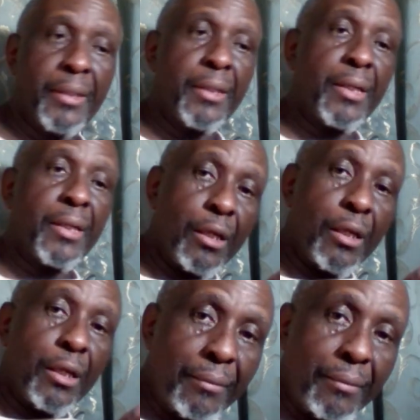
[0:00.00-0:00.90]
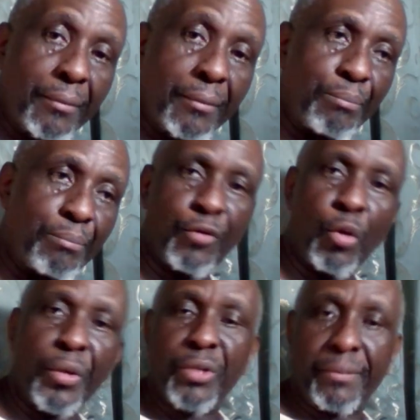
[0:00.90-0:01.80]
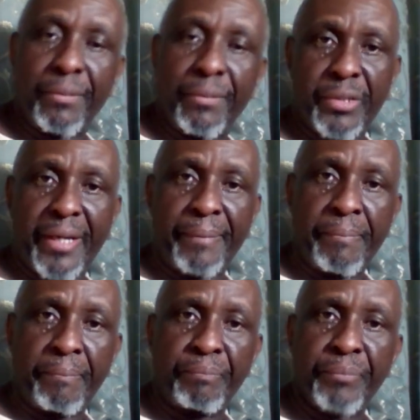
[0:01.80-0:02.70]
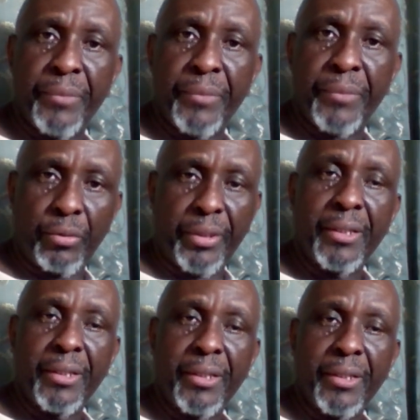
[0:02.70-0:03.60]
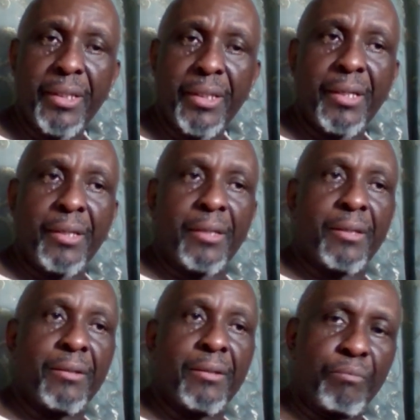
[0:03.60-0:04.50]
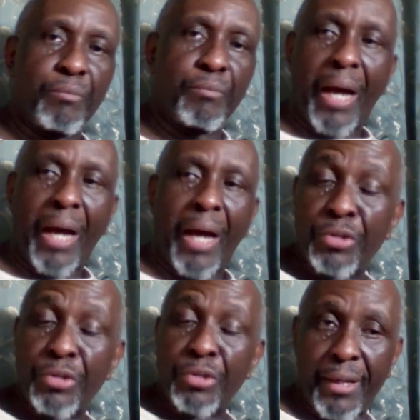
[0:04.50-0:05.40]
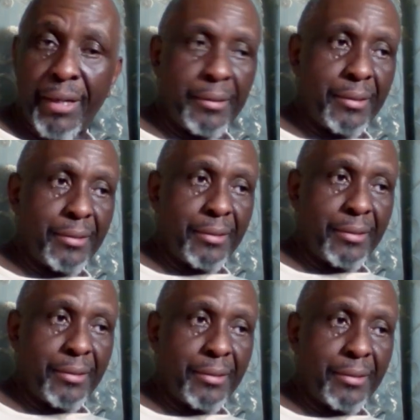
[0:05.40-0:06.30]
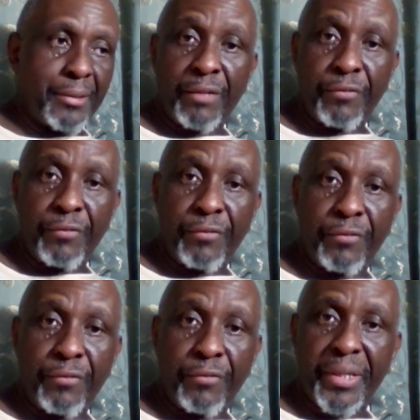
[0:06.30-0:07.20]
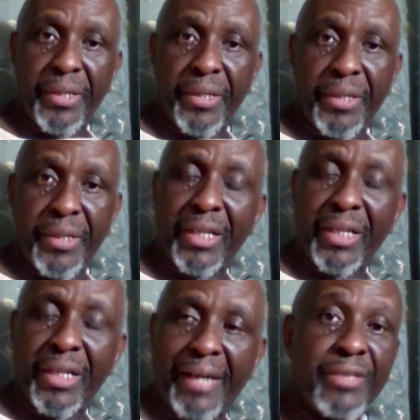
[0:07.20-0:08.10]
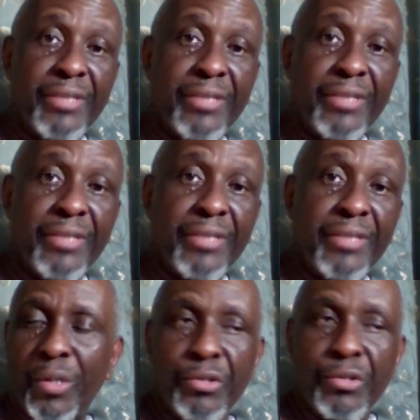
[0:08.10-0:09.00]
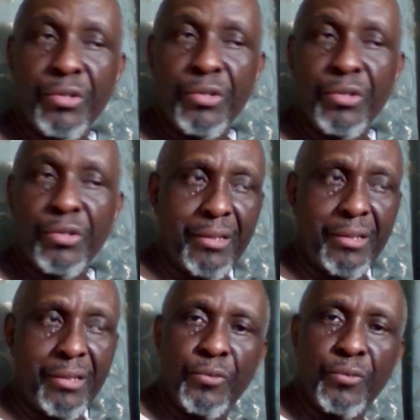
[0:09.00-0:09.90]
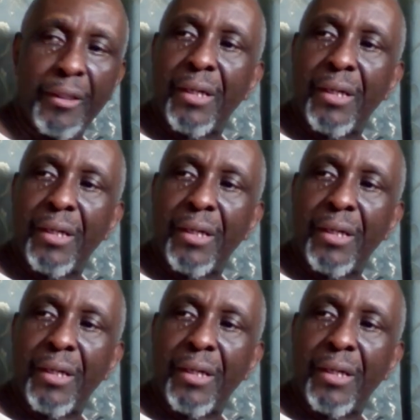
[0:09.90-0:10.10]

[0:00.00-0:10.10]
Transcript: before we do the prototype, okay. I'm going to share information with the client after next week. Once you send me the stuff for next week, I'll put together the